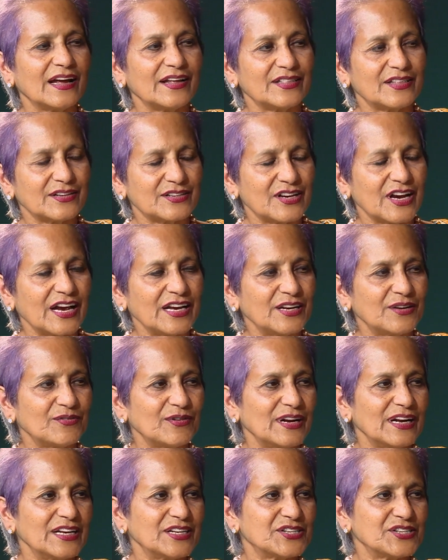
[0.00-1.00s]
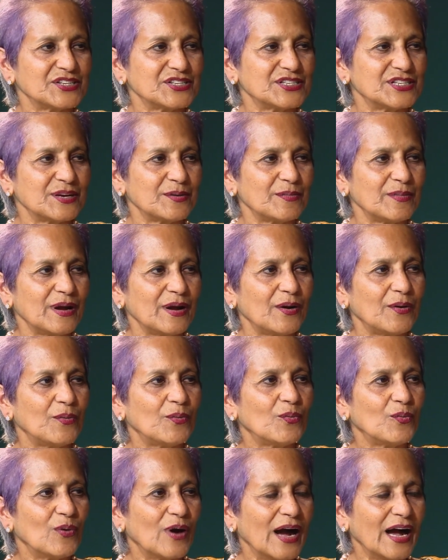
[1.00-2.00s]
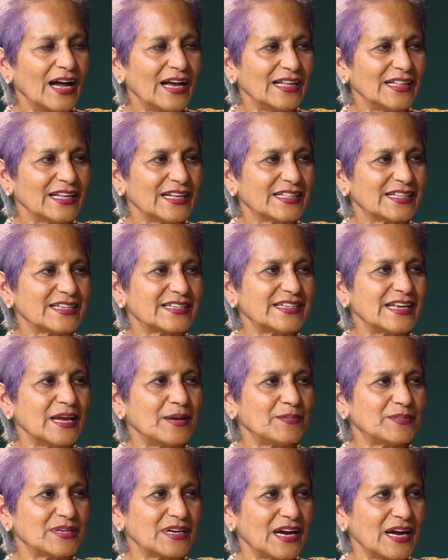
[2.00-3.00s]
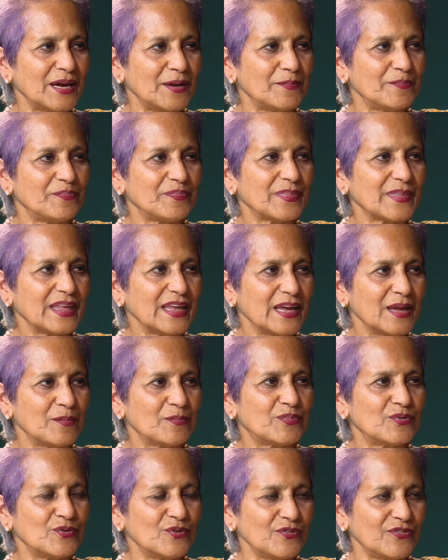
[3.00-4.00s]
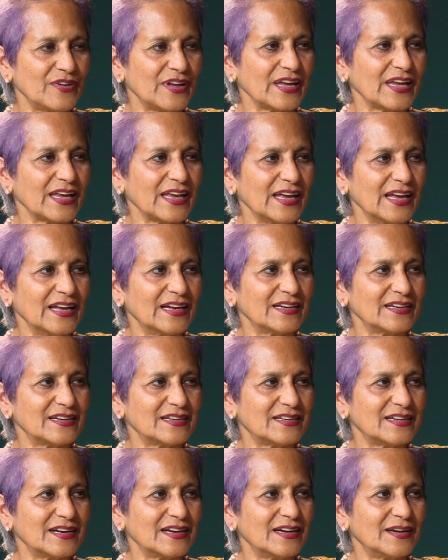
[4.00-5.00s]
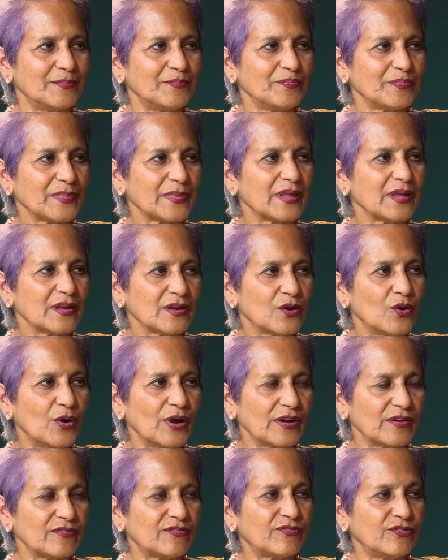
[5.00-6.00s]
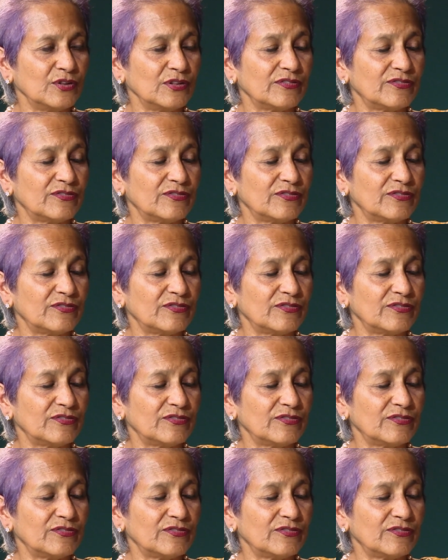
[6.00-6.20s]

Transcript: the China relationship while at the same time improving and going full